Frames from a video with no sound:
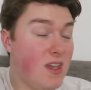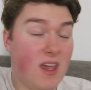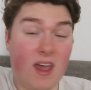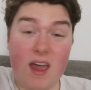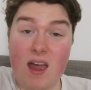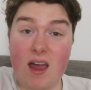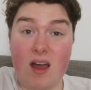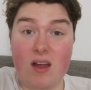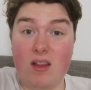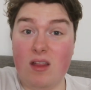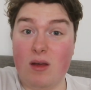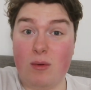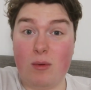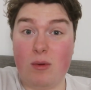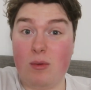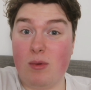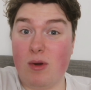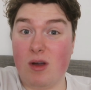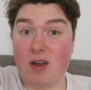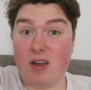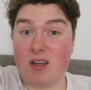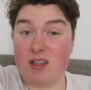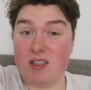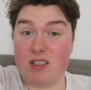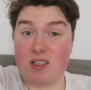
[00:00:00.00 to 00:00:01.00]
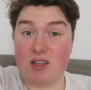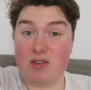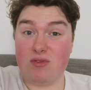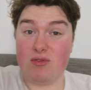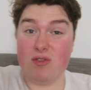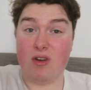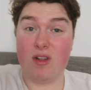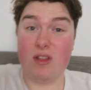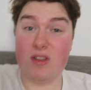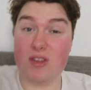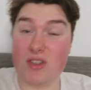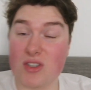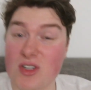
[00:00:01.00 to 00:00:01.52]
Yeah, that we weren't considering
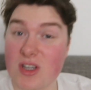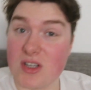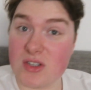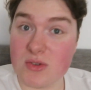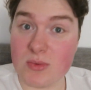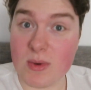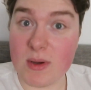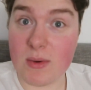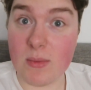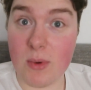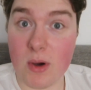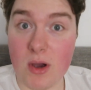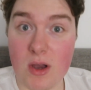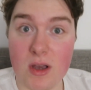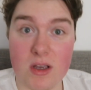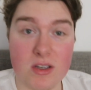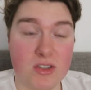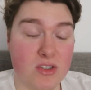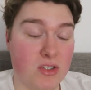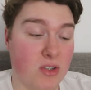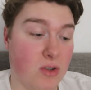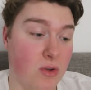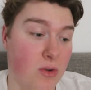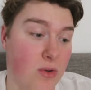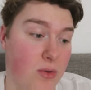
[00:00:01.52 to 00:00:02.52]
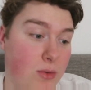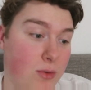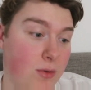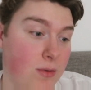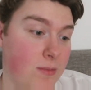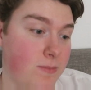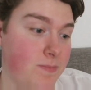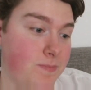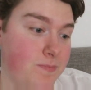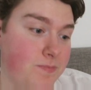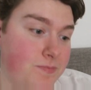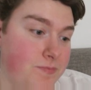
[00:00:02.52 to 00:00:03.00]
others, because we were, so...